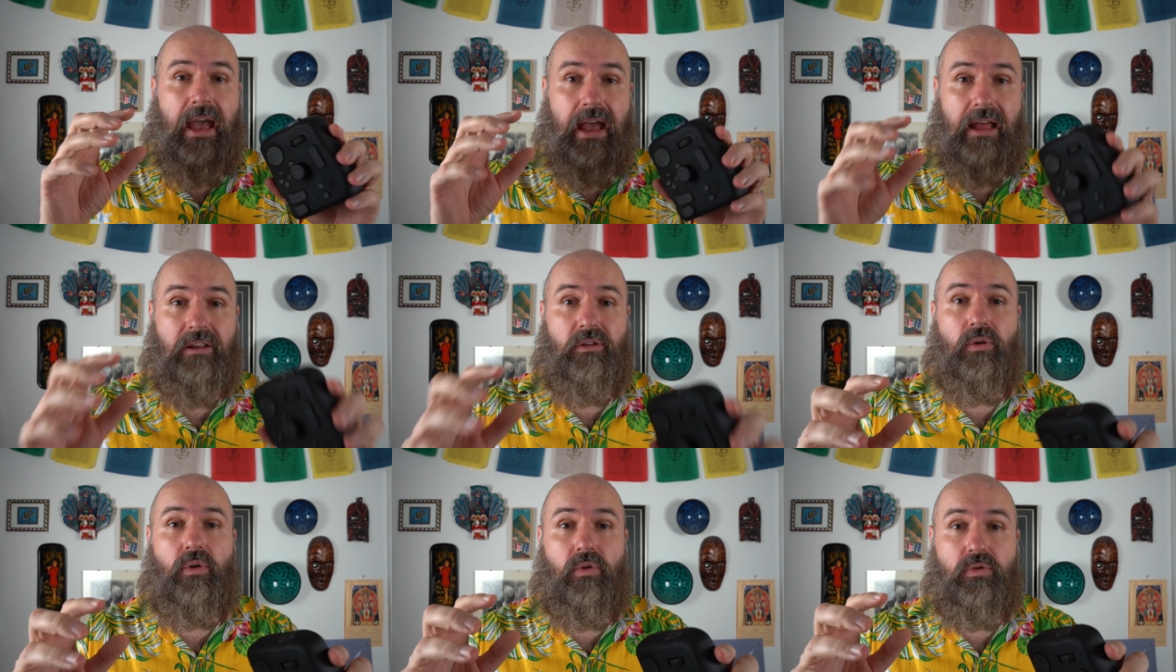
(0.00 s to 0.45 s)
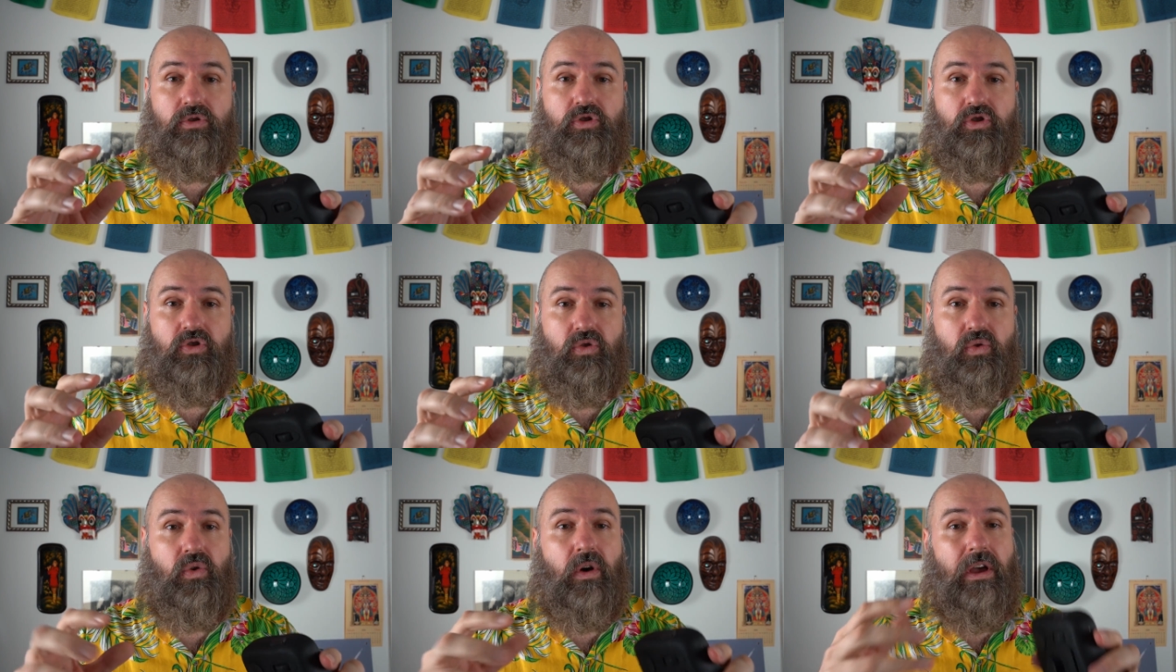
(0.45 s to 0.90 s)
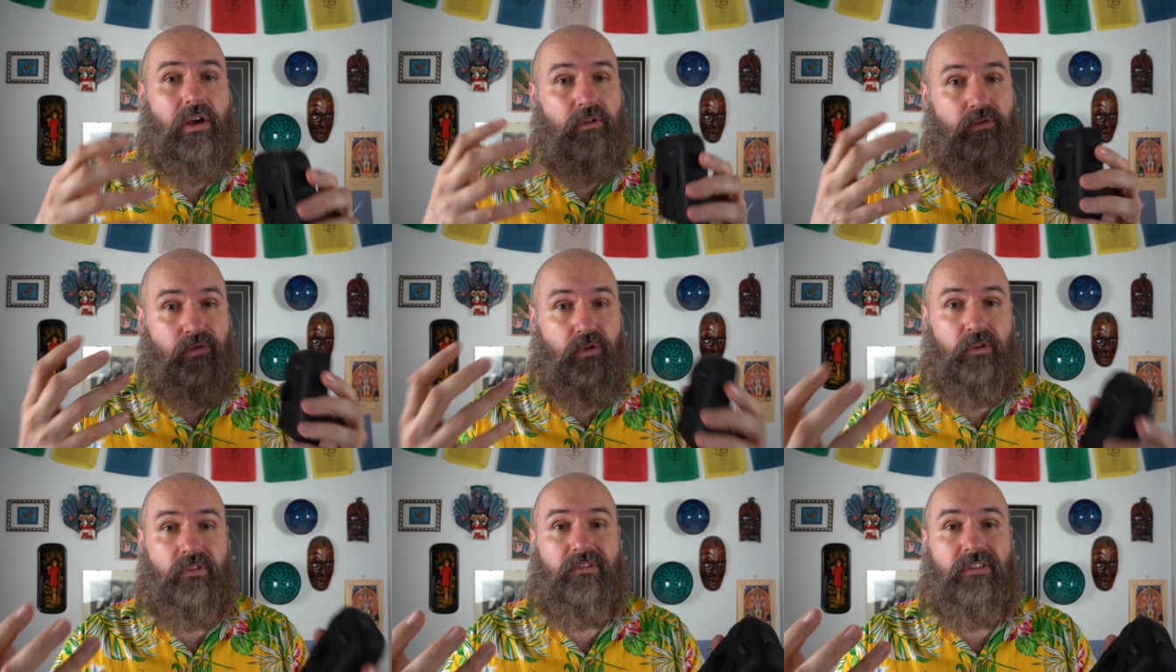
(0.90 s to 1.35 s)
and also
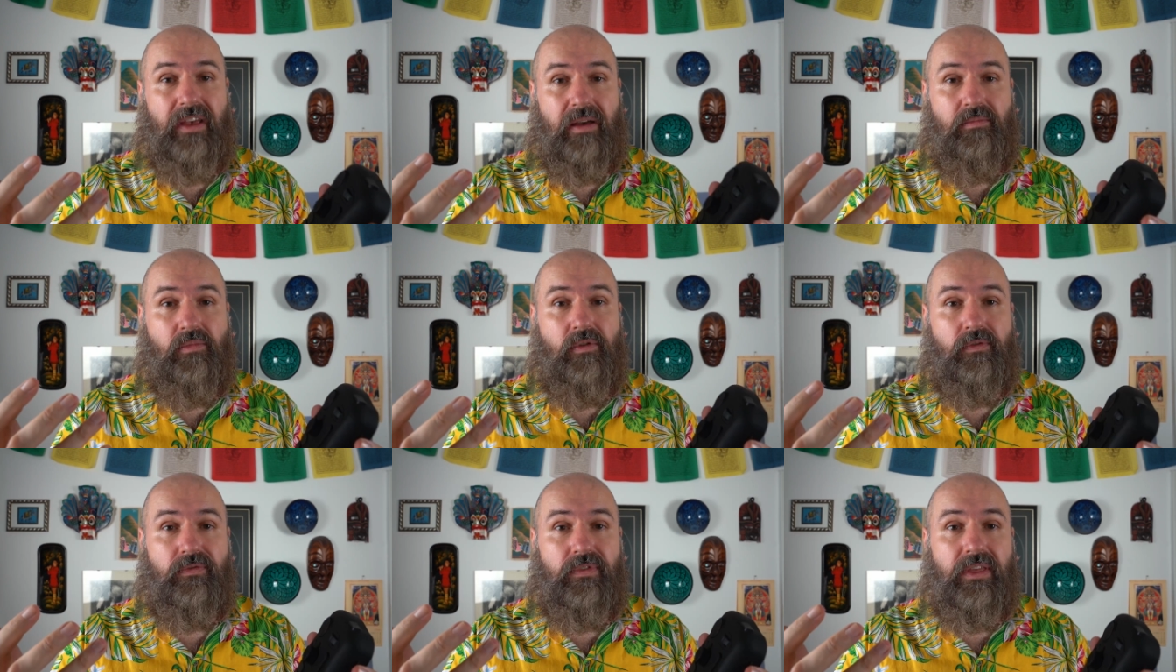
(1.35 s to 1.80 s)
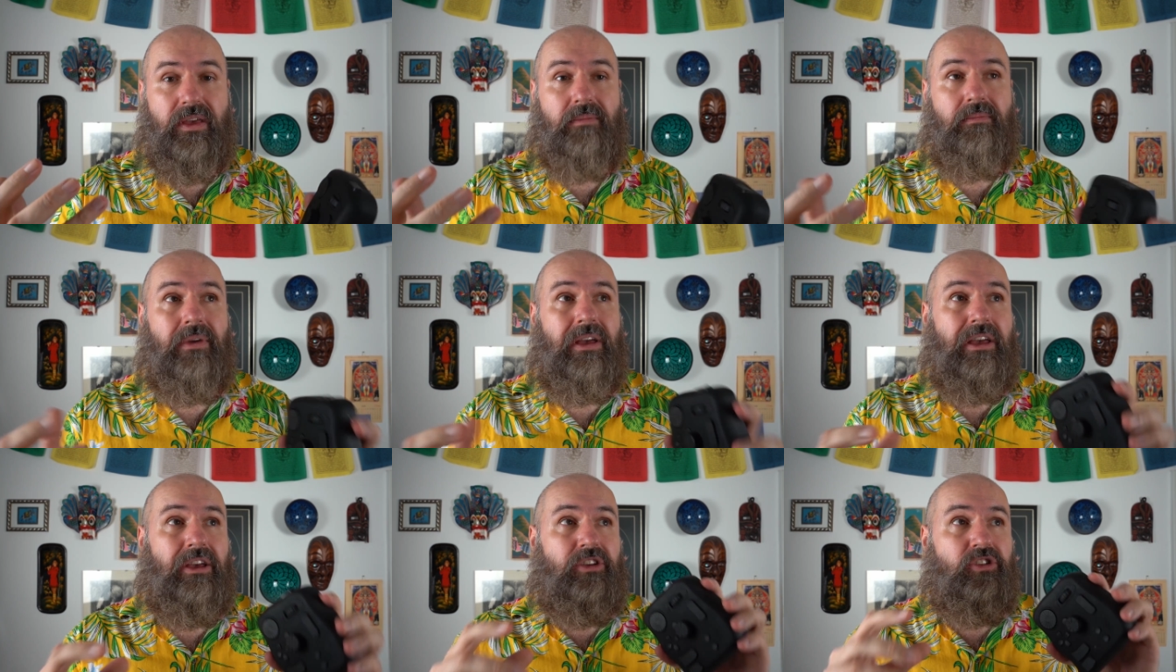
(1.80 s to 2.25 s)
for some of them,